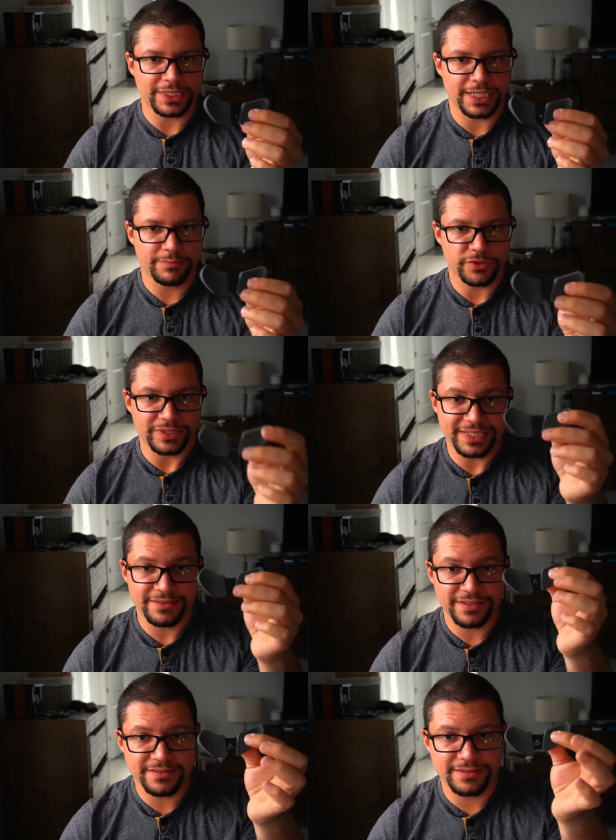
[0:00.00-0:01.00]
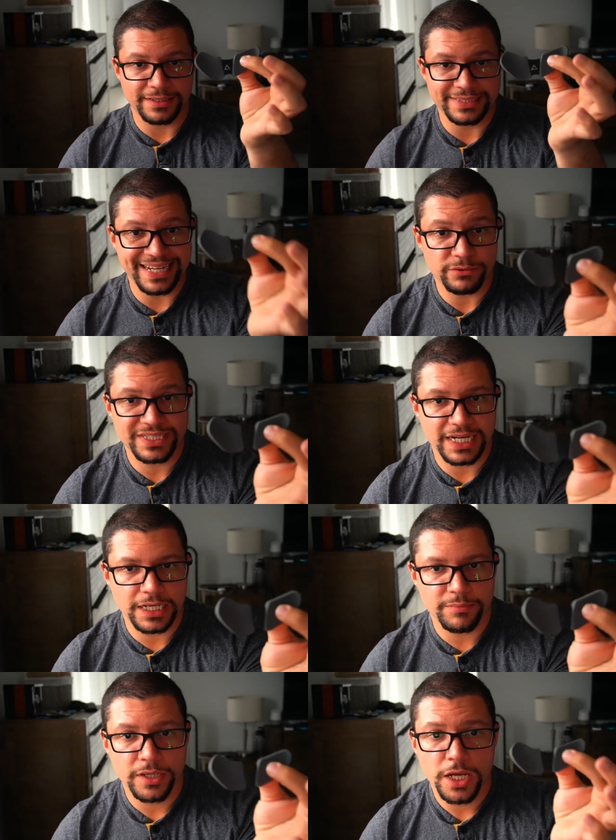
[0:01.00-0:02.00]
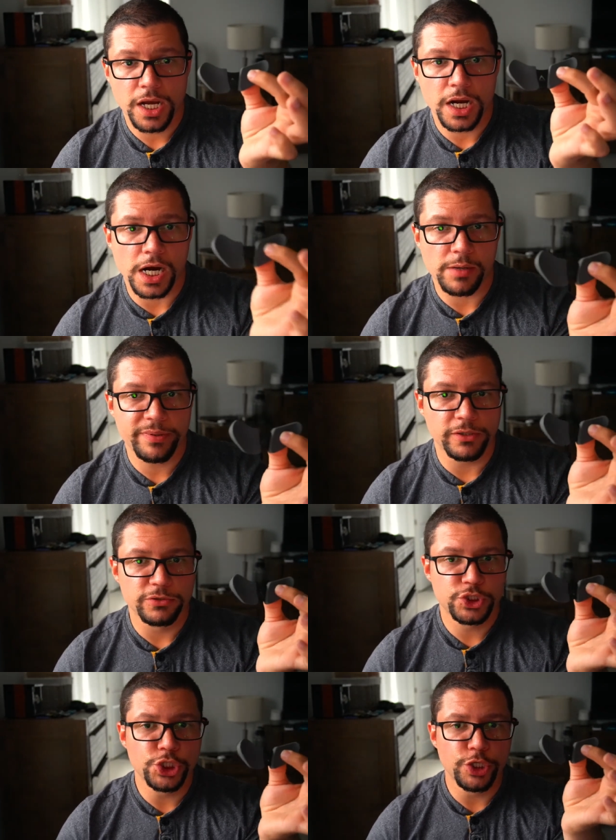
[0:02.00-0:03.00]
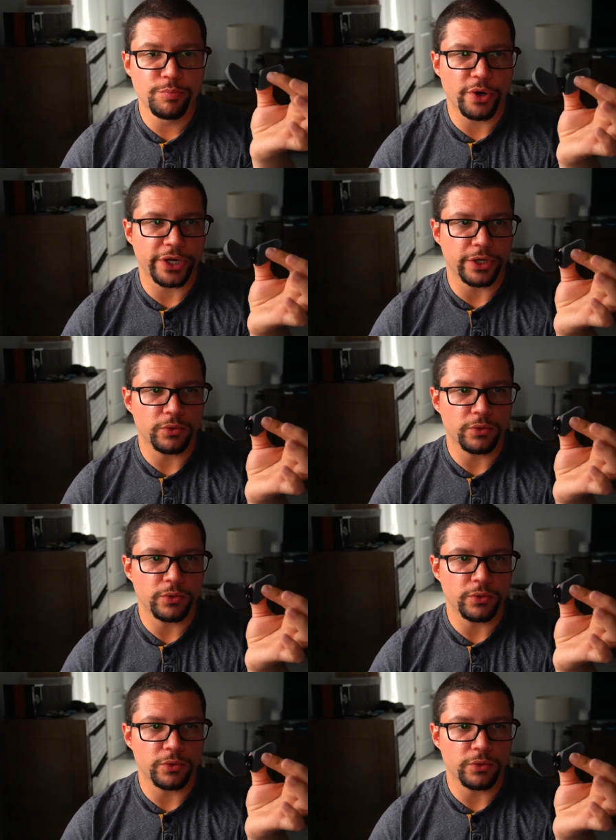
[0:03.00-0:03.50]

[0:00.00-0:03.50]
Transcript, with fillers: So that this is a Delta Hub Carpio 2.0.